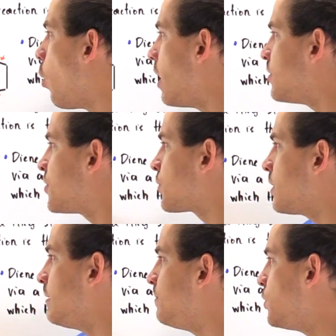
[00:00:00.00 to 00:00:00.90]

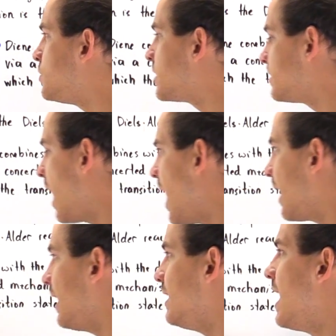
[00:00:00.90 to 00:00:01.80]

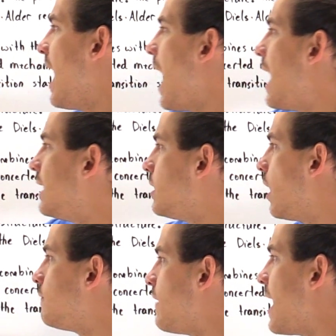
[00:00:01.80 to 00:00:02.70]
1,3-butadiene and
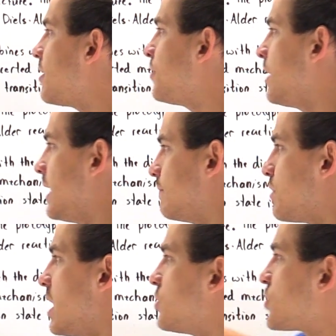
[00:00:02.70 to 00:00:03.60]
of ethene.
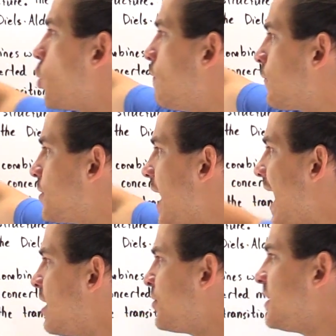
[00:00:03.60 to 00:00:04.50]
So for the
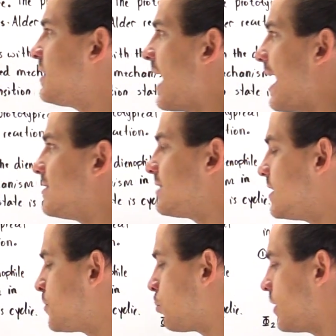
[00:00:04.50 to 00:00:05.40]
ethene case,
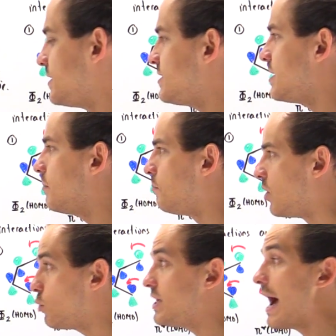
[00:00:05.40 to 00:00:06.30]
it's pretty
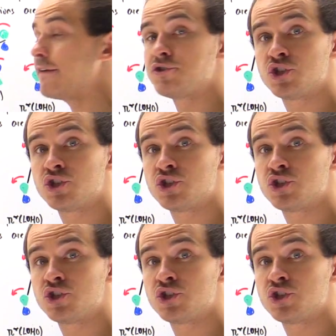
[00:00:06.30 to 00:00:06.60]
simple. We have